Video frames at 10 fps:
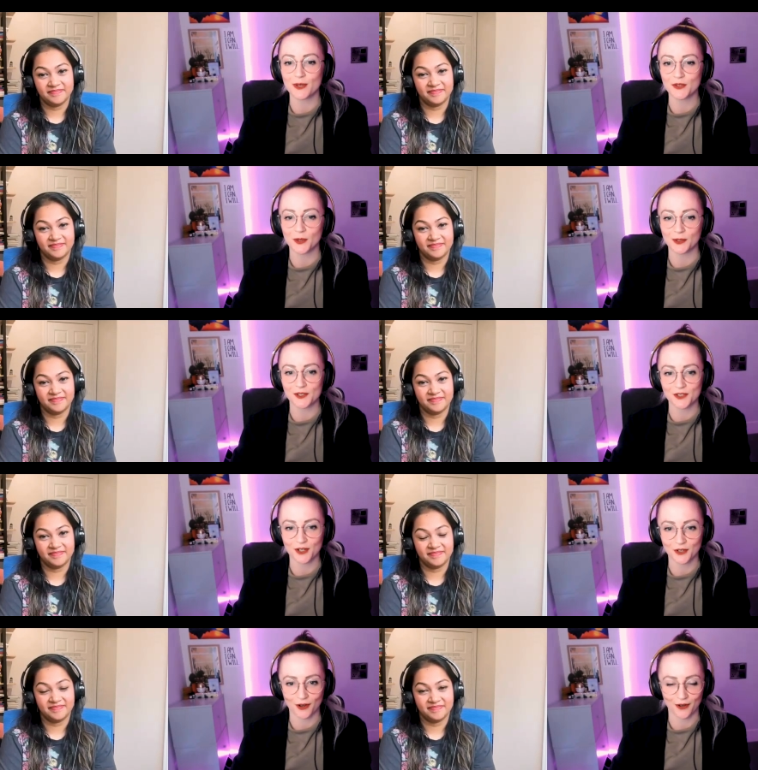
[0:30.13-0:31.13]
Speaker 1: must
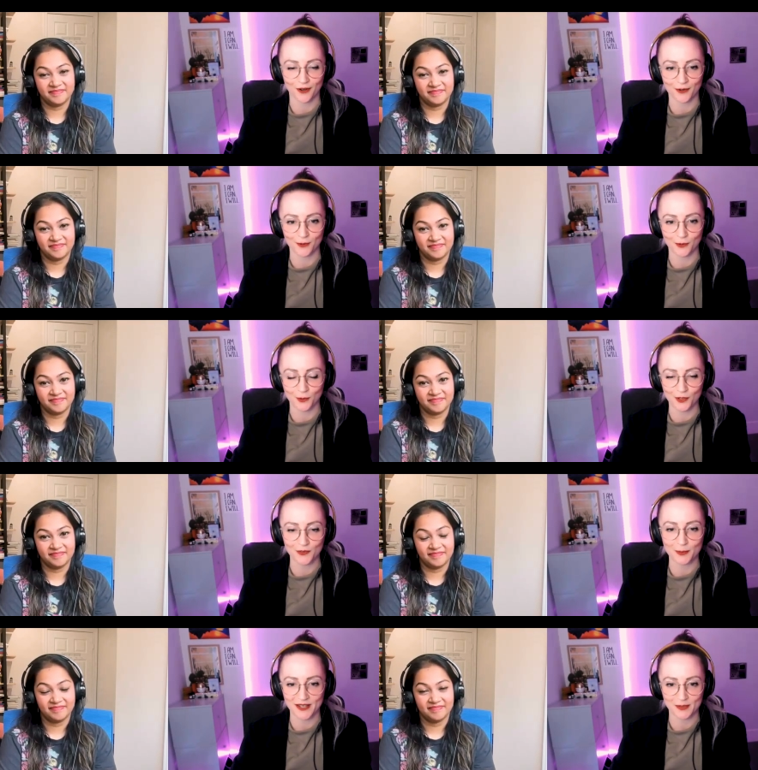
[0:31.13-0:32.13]
also know all
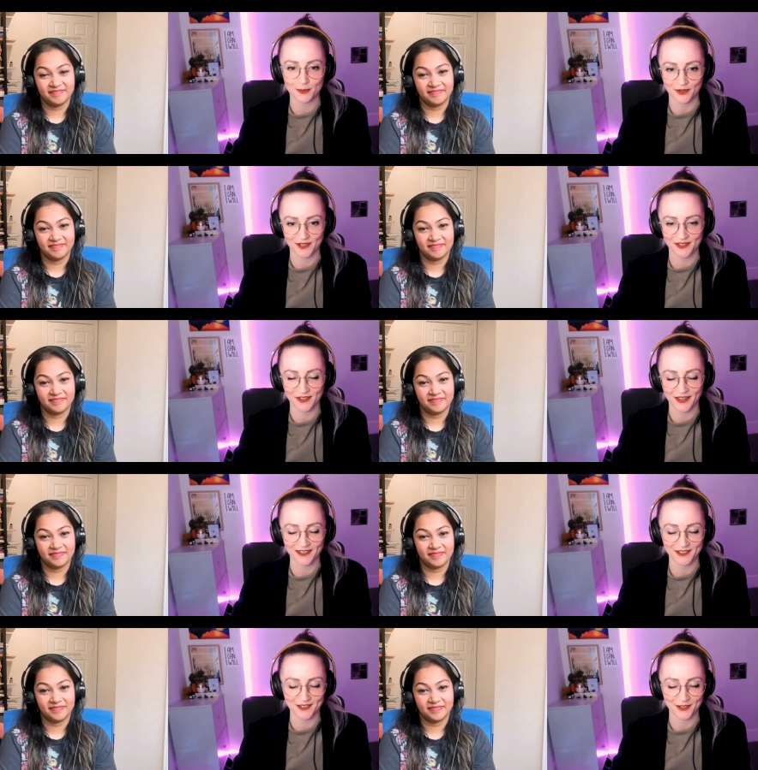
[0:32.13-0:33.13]
of the best books
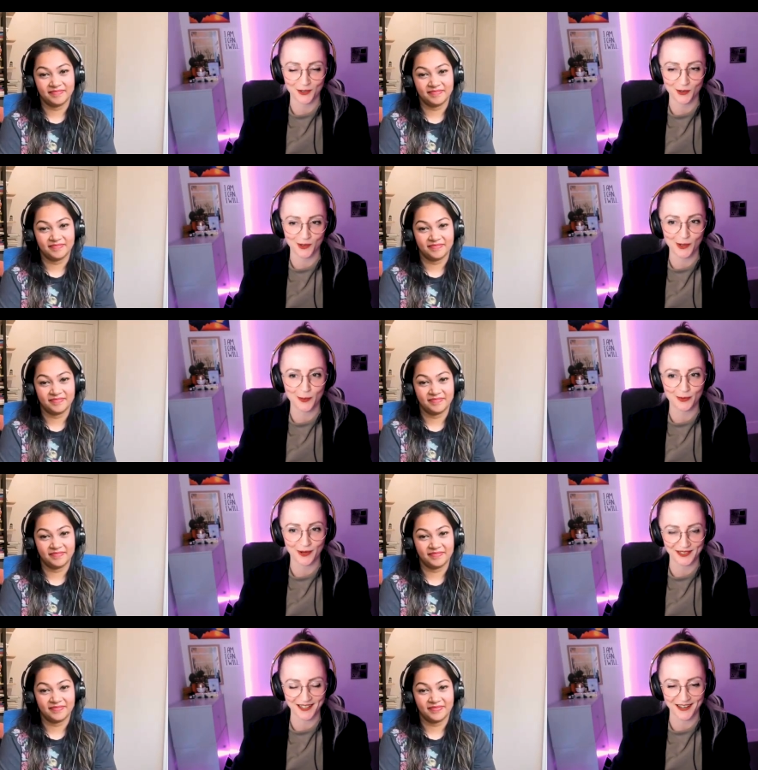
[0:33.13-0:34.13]
thanks to your
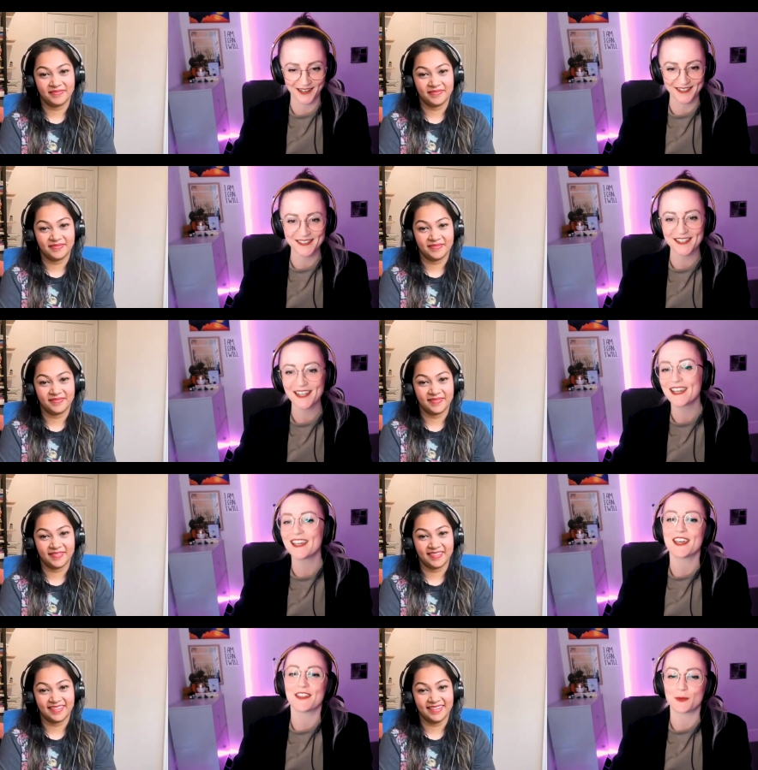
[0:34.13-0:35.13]
podcast
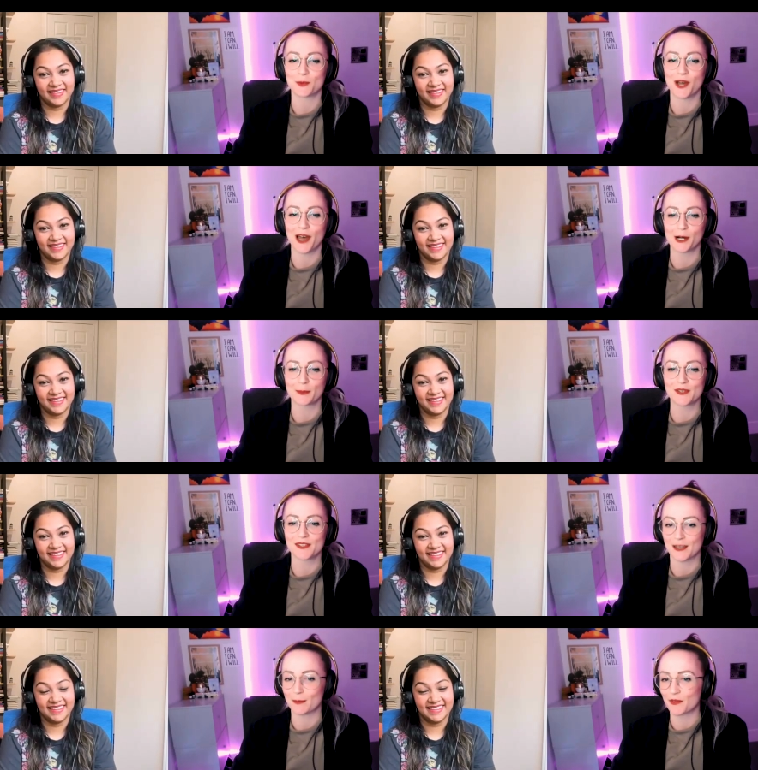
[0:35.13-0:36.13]
that will help
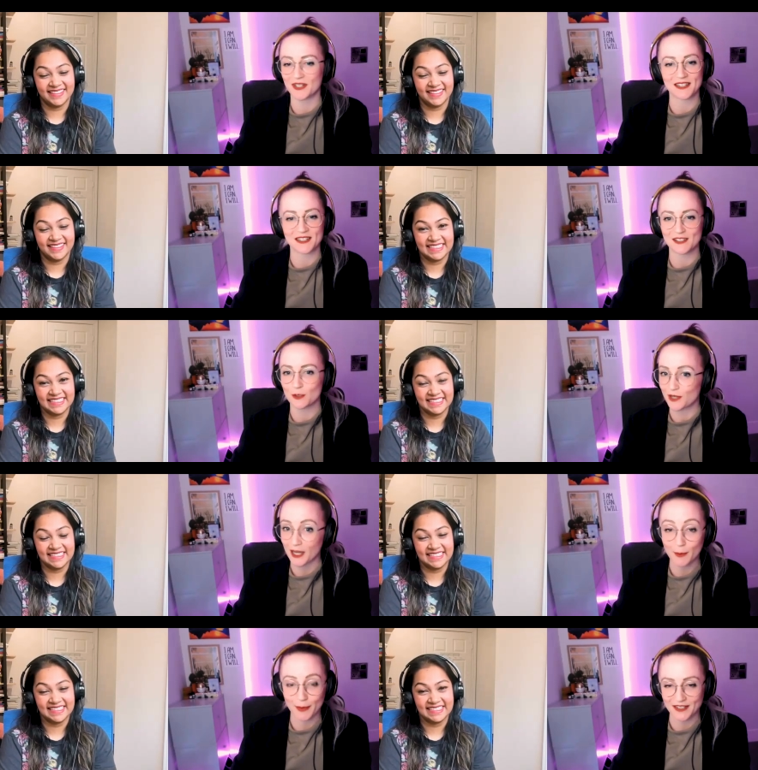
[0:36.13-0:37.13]
some of the listeners to
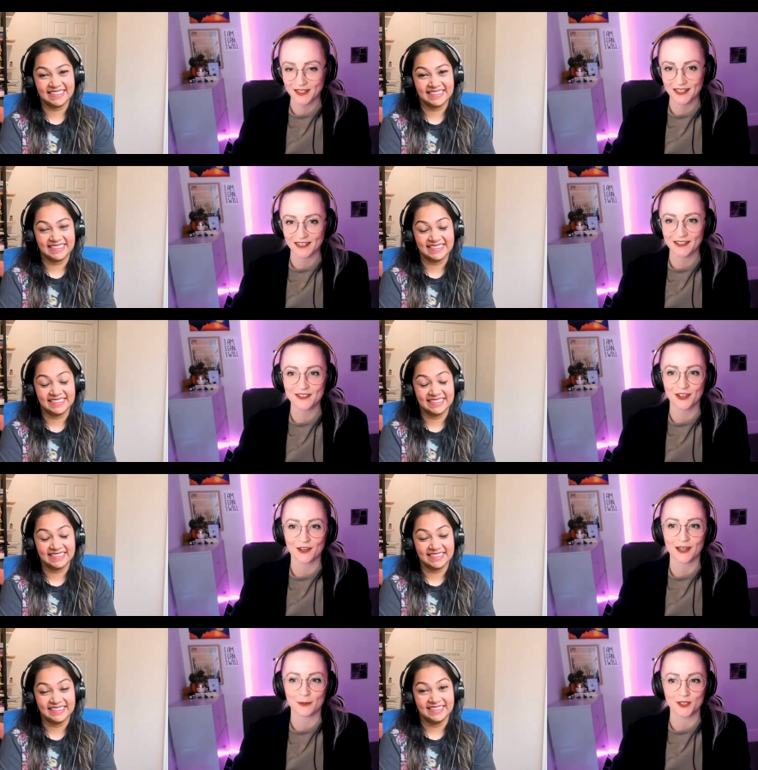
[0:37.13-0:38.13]
become a better leader. So
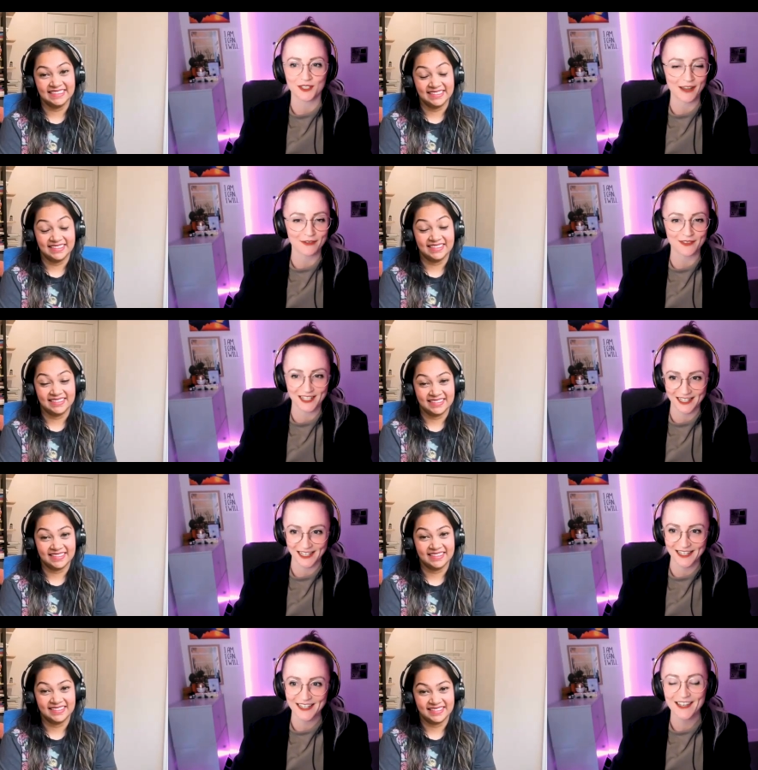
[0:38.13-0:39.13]
I will
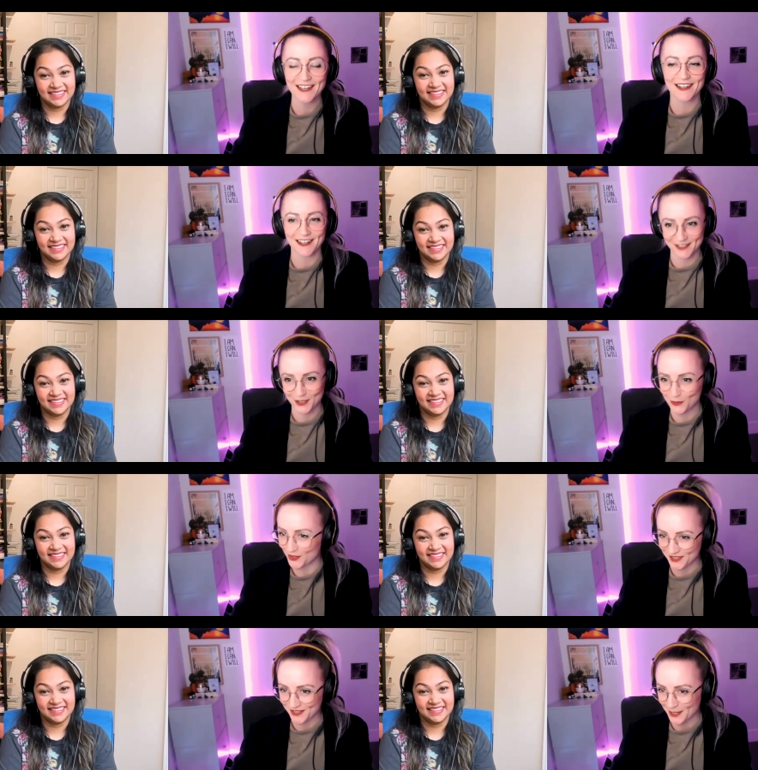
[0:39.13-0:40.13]
definitely ask you
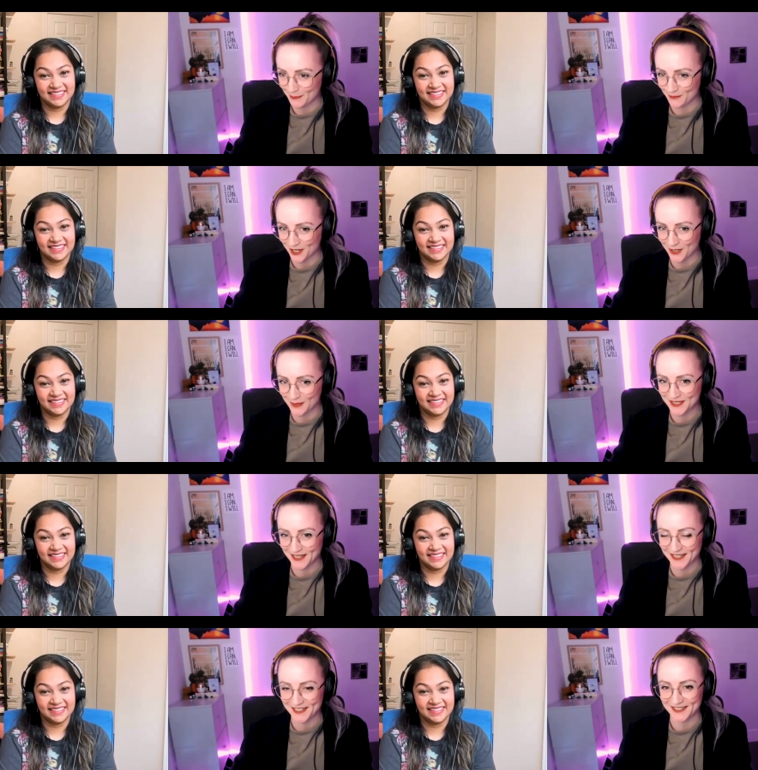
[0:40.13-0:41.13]
for some
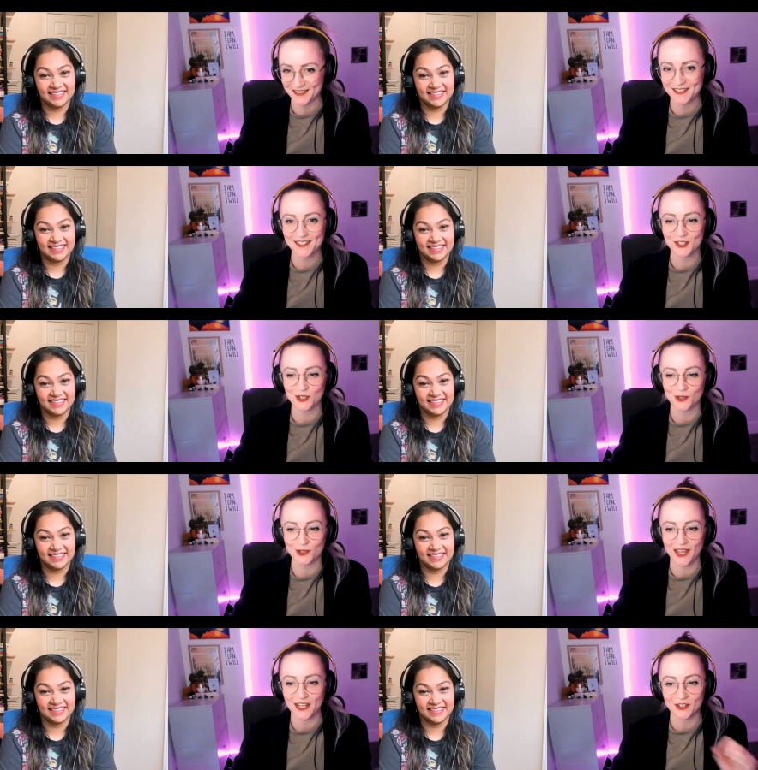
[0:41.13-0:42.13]
recommendations
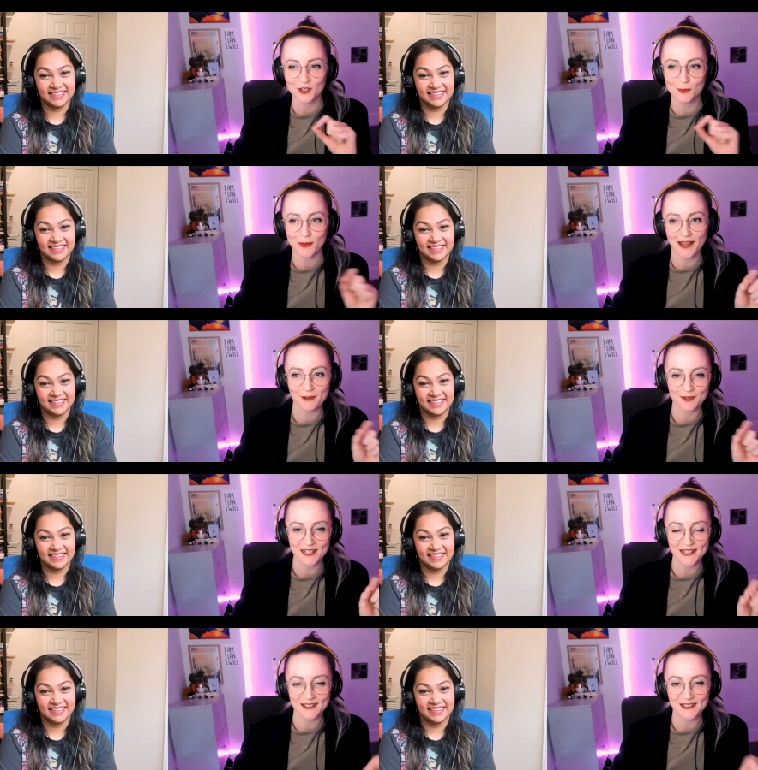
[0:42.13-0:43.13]
to add onto my
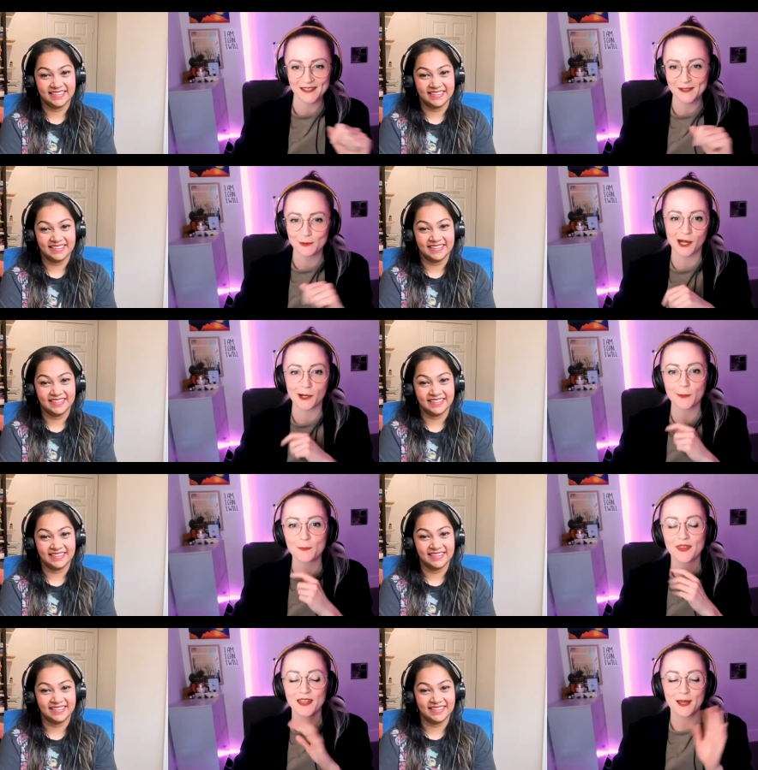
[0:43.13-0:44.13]
reading list as
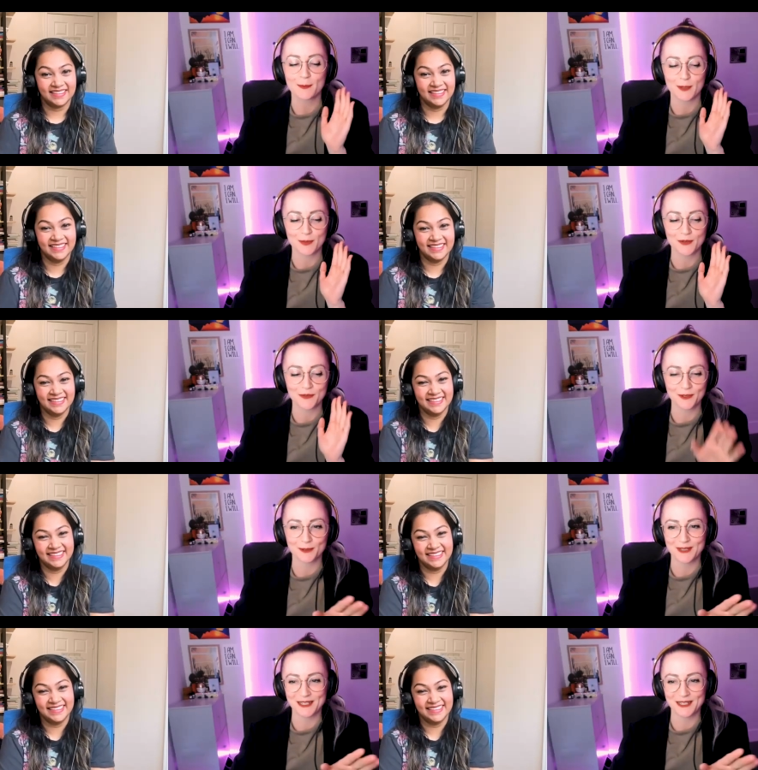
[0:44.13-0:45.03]
well. But before